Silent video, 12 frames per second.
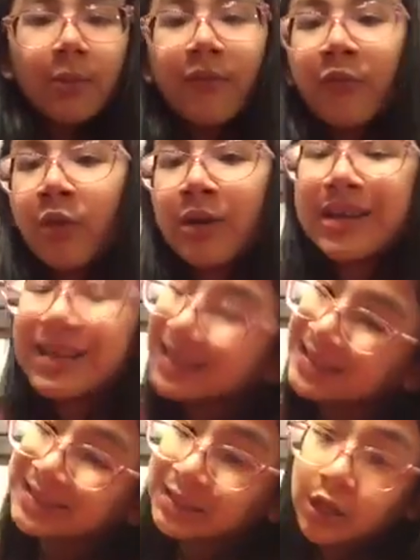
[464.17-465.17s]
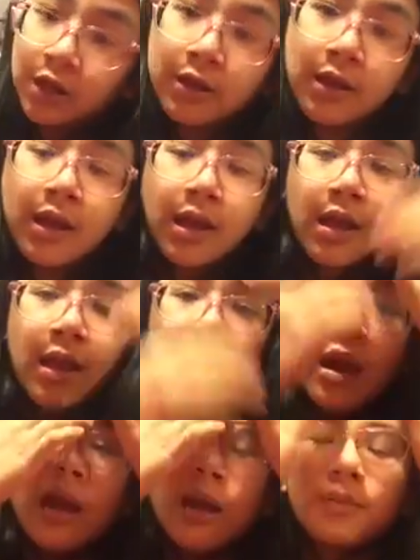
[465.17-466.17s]
before Easter.
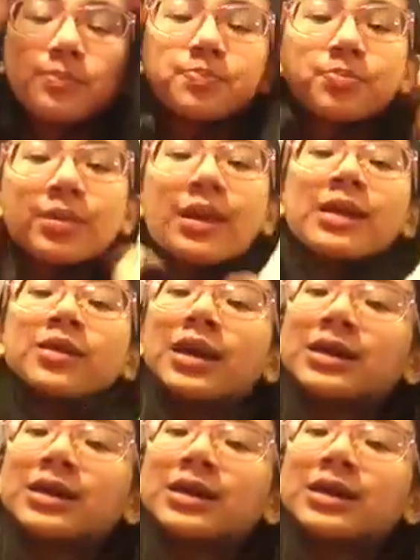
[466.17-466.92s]
Can you